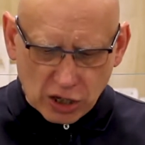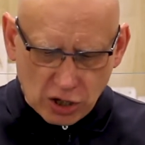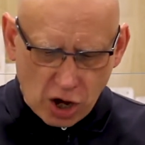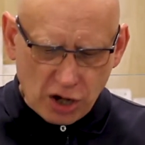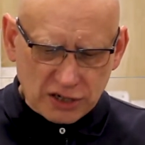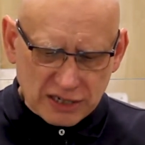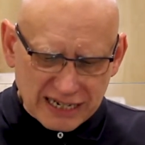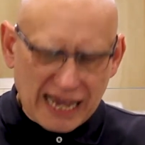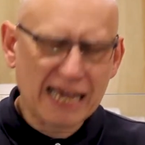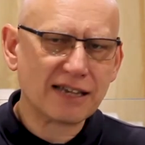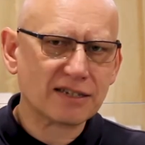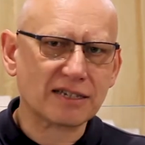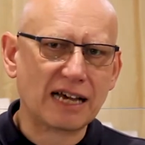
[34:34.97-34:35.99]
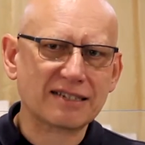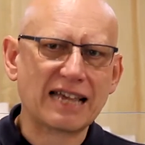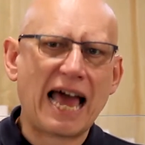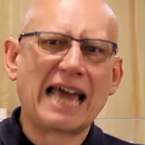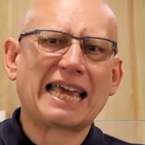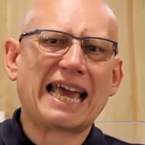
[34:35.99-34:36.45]
God takes us
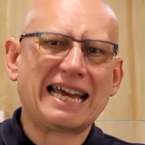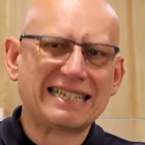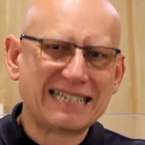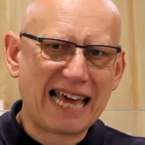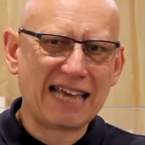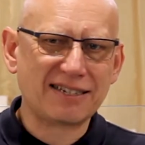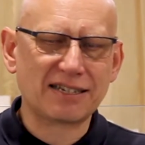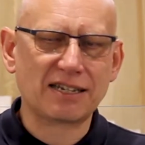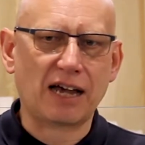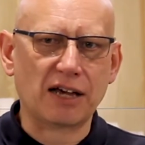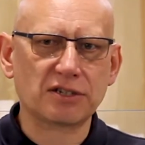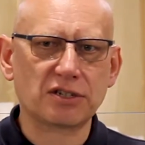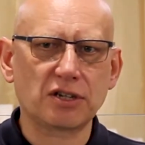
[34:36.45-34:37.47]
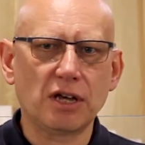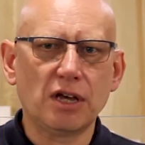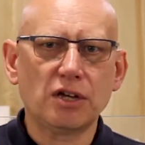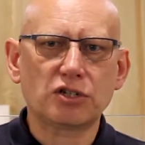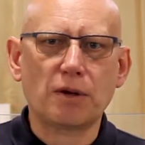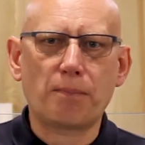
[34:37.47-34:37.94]
and can test us
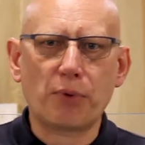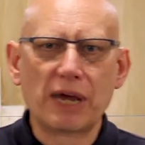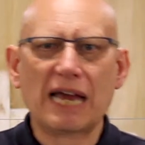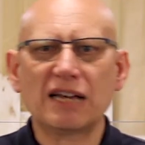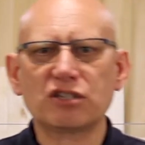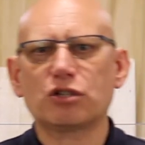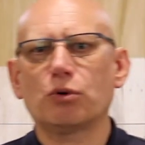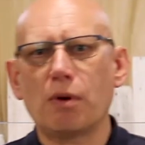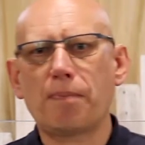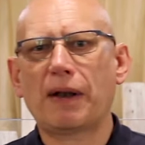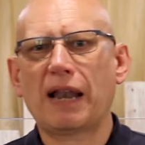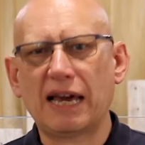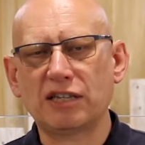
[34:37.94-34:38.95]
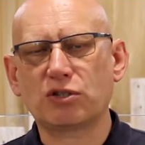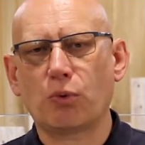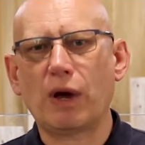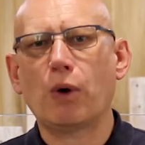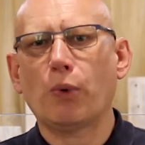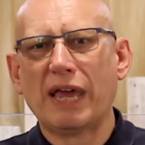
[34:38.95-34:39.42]
to bring us to a place
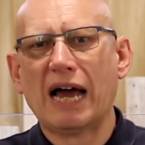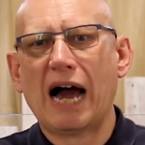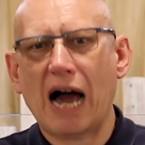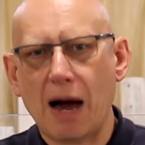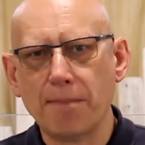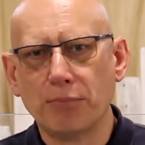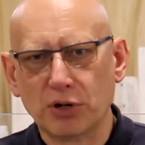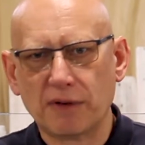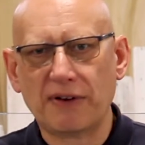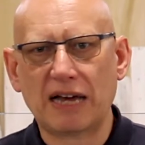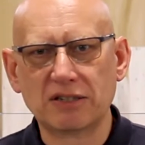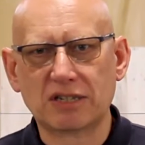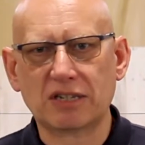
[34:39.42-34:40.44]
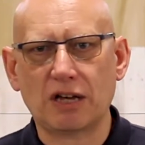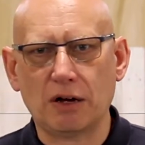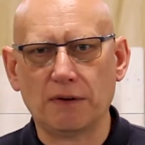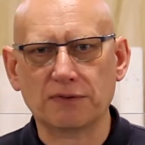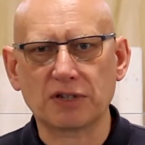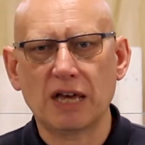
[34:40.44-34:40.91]
where we are humbled of
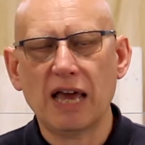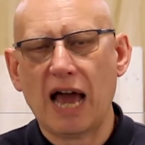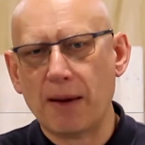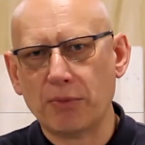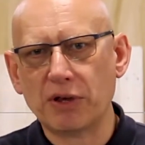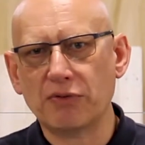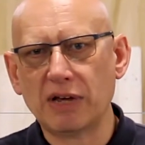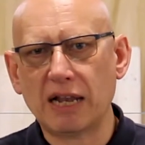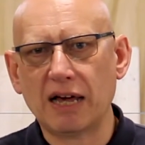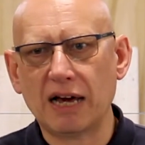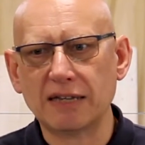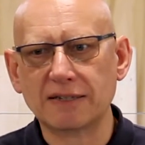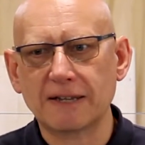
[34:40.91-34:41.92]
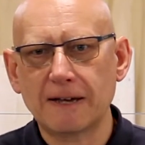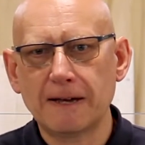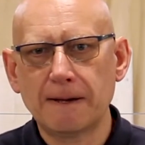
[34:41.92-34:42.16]
ourselves and we realize,